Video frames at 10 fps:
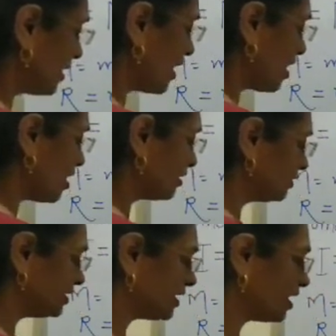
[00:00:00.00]
by
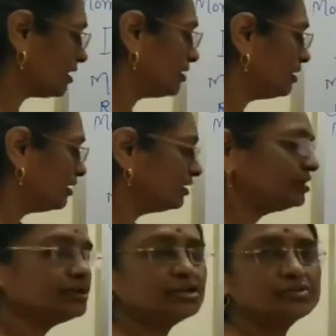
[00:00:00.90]
dr,
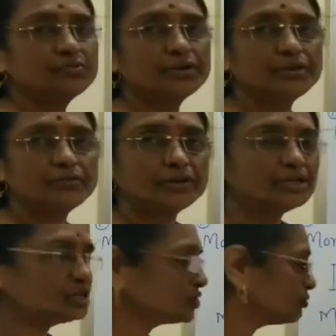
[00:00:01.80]
it is
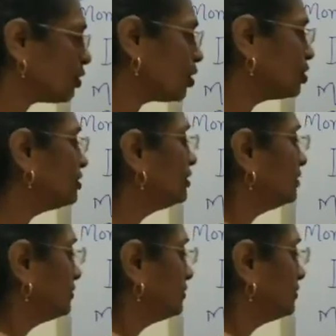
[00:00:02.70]
very small,